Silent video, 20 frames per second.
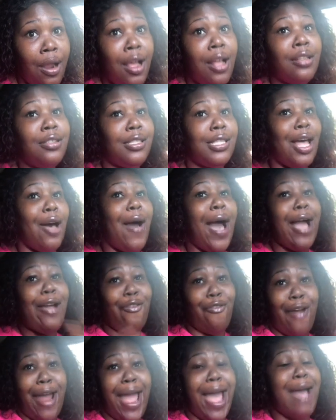So I
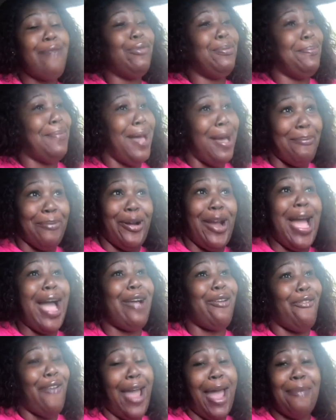grabbed
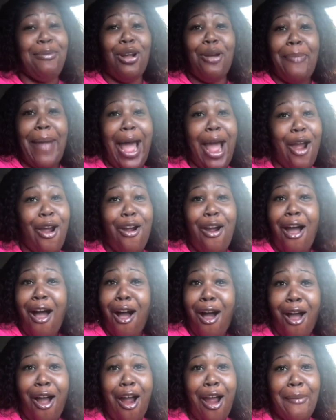her by her
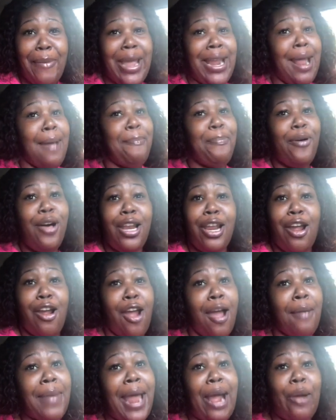arm and I'm pulling her.
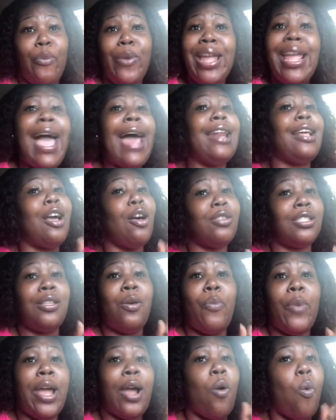I'm like, we got to go
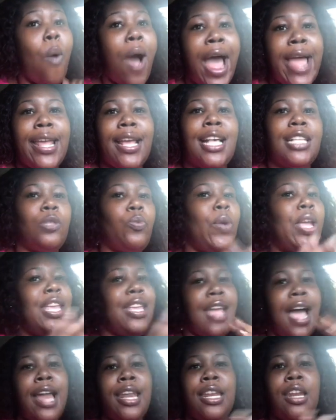somewhere quiet because we
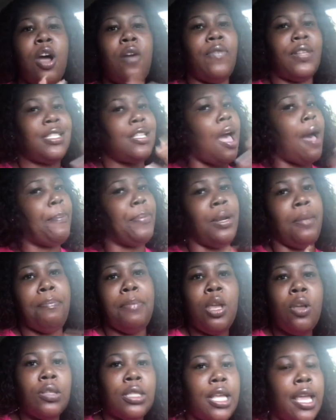yelling over top of the
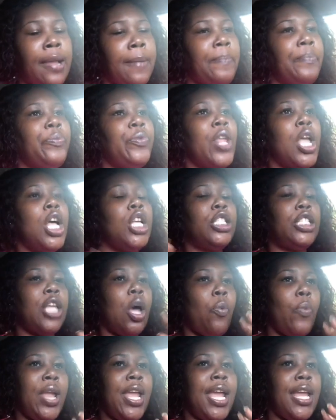music.
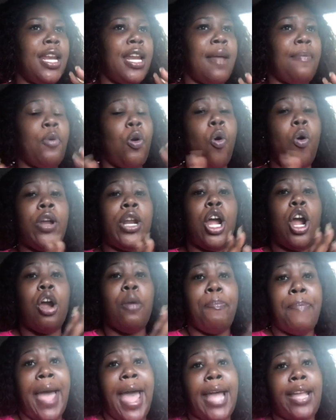So we ended up going to her
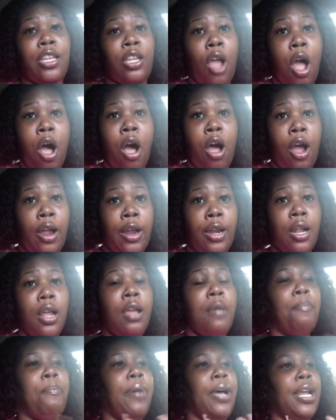backyard,
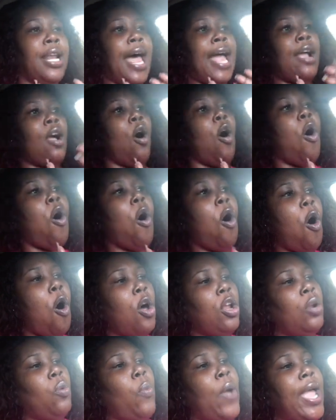but like
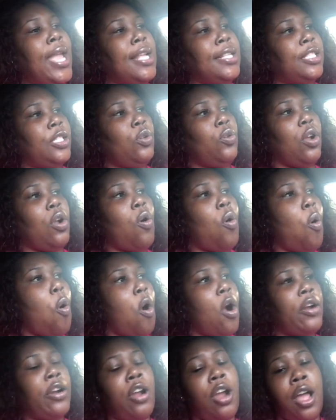all the way into the
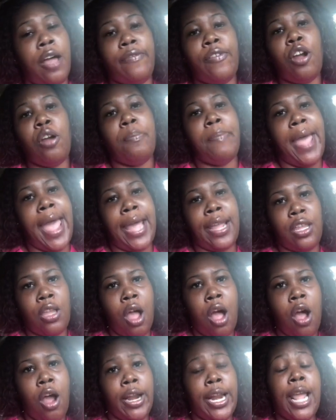corner of her
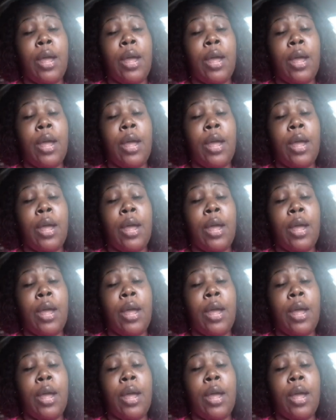backyard.